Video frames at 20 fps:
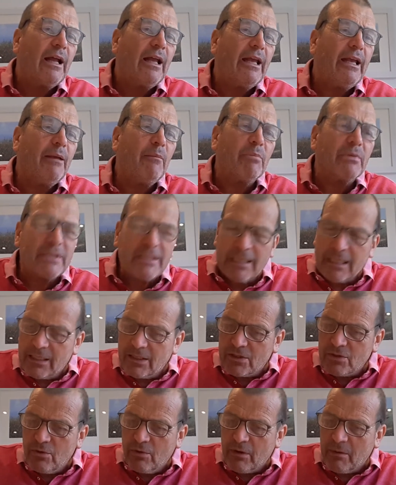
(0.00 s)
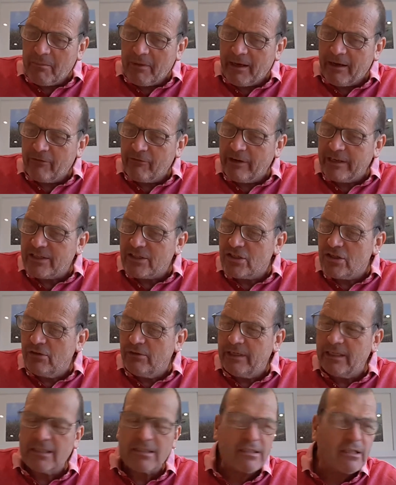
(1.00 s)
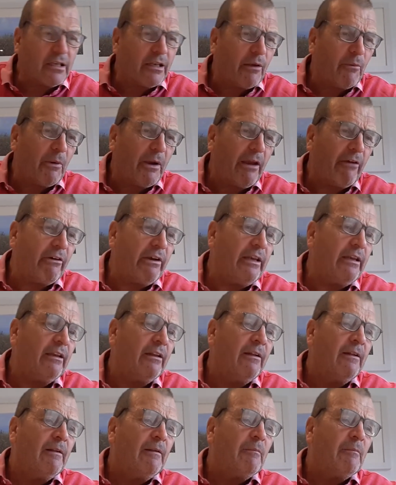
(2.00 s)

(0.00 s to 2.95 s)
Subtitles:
In particular, talking about the red tunics that they're wearing.